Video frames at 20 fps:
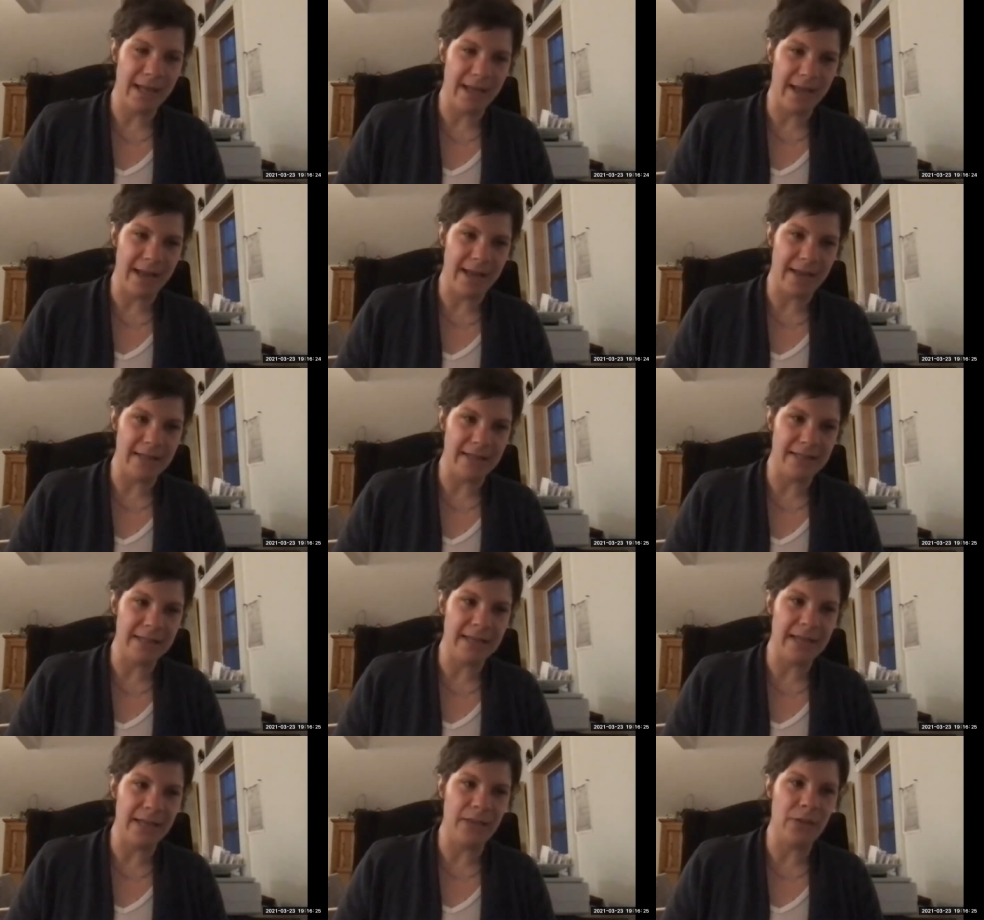
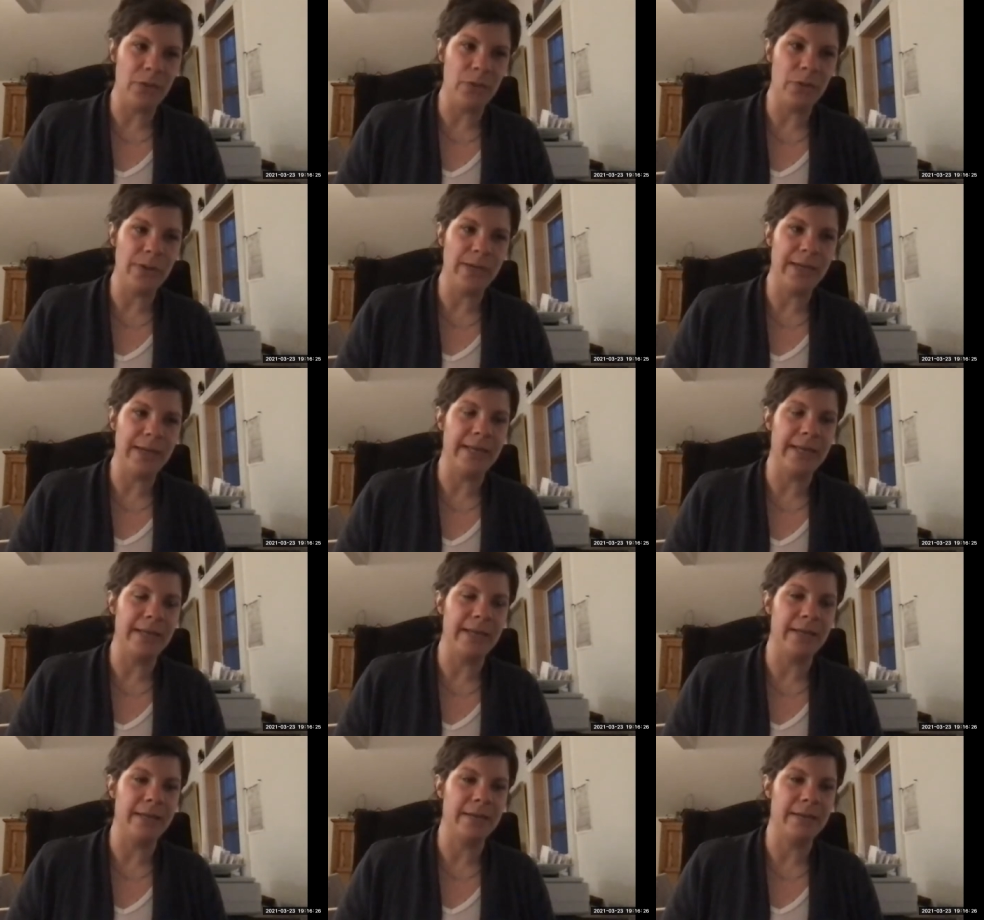kind that you
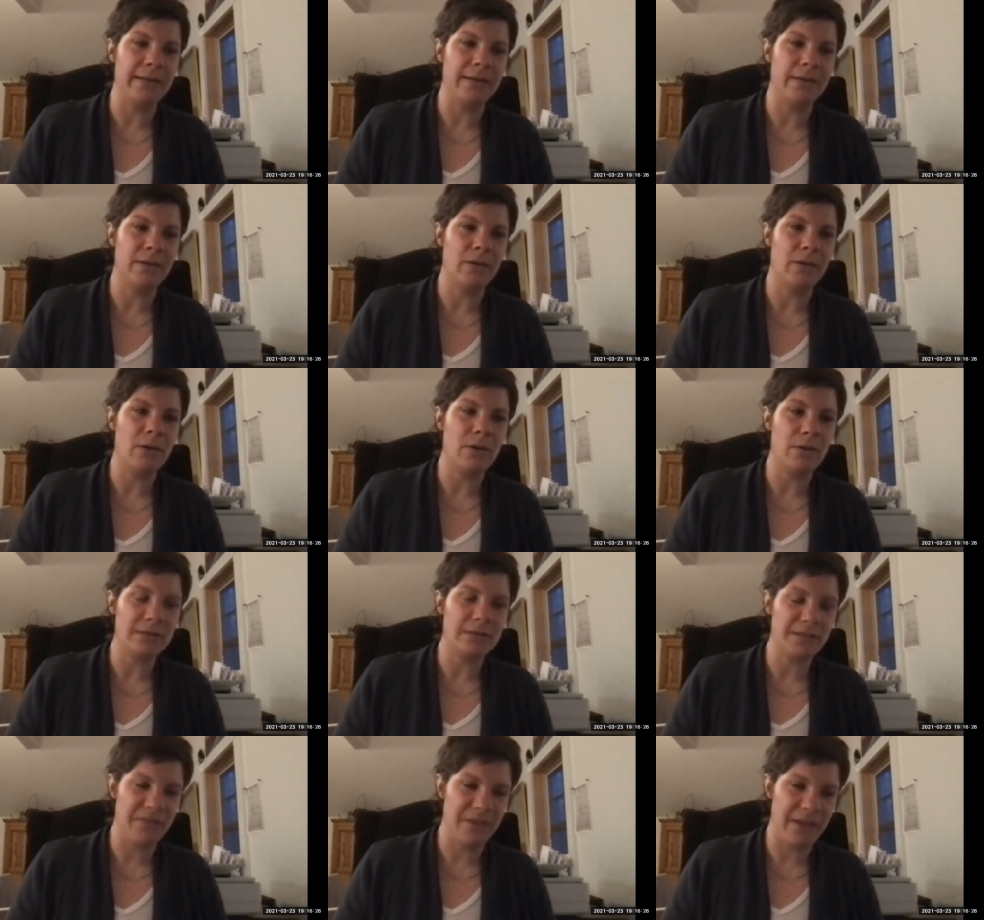can
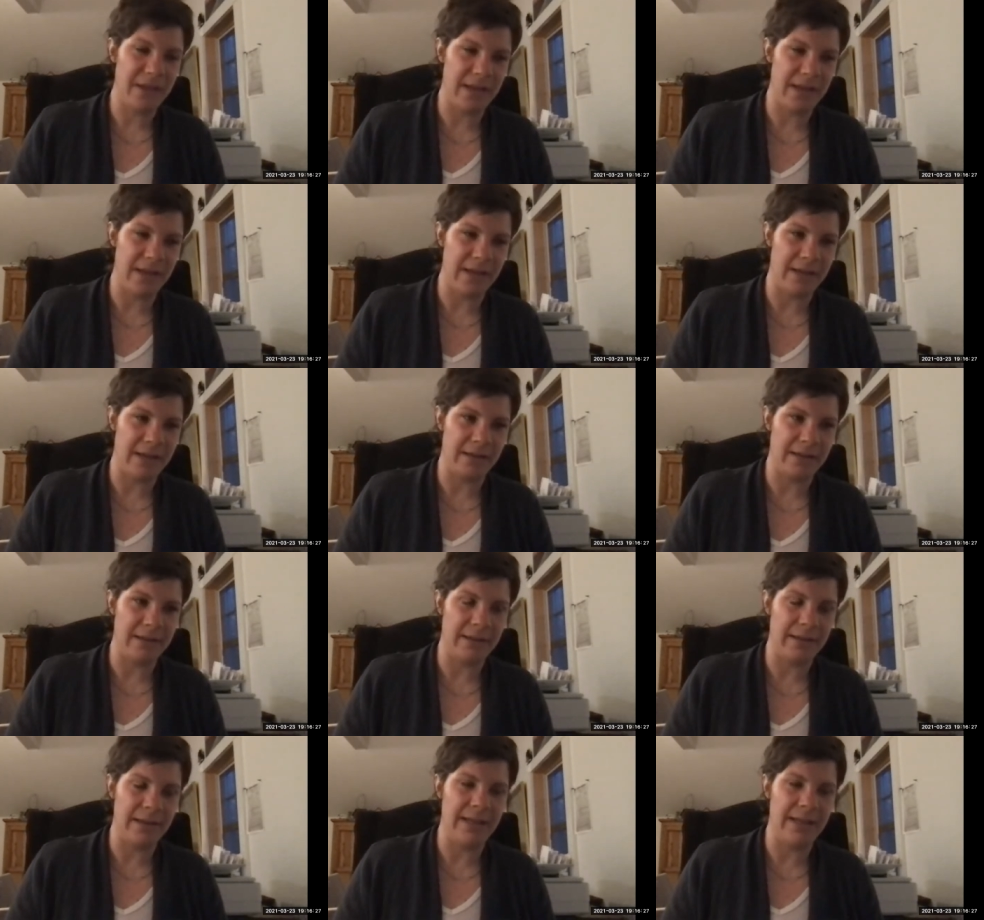cultivate
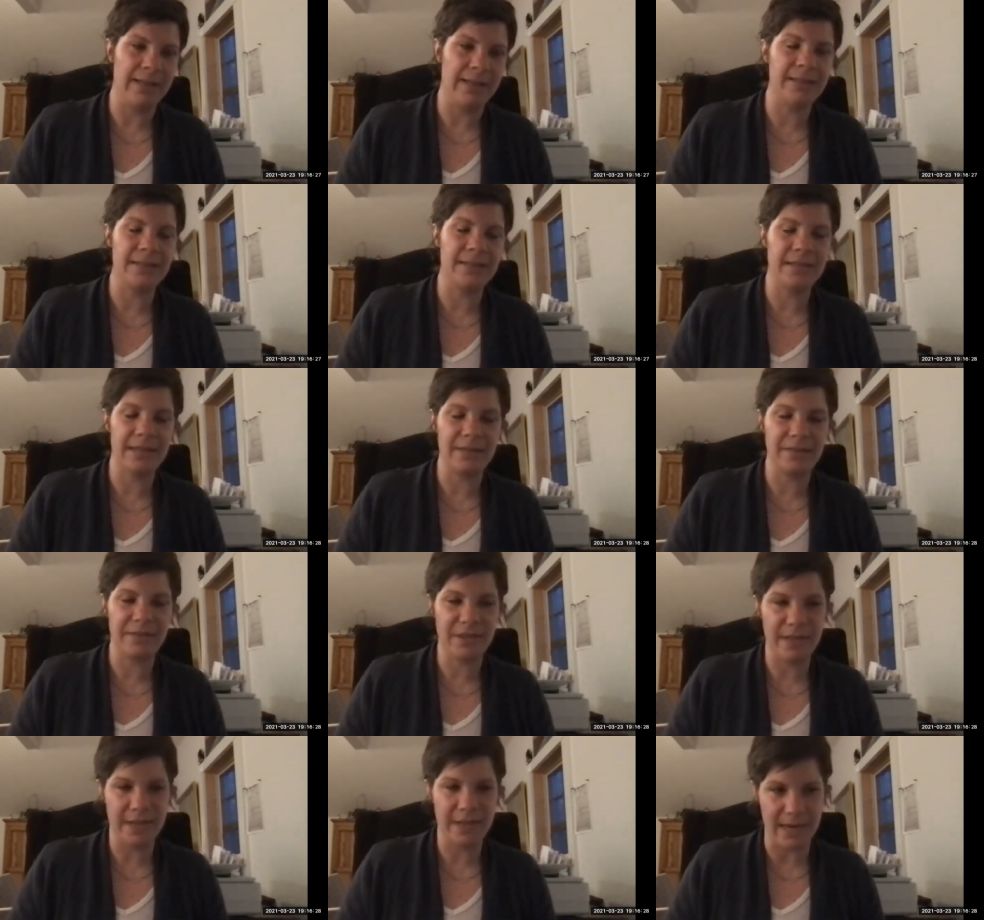in the state
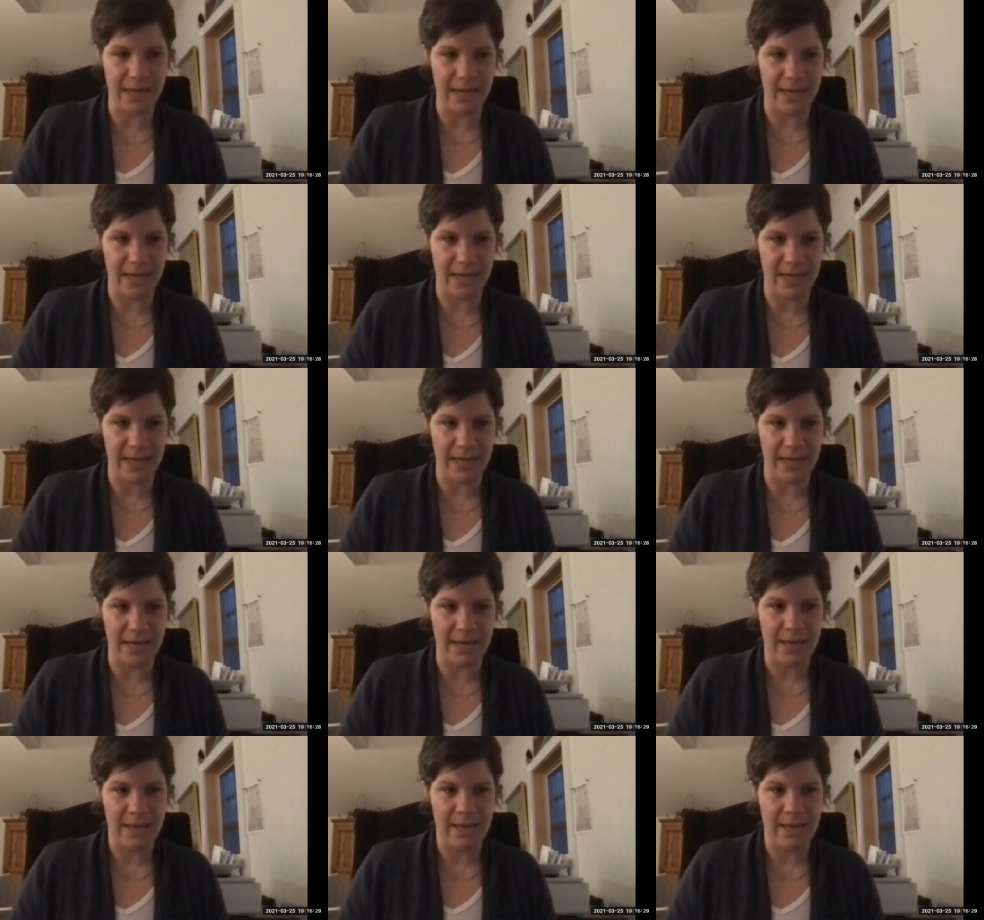of Connecticut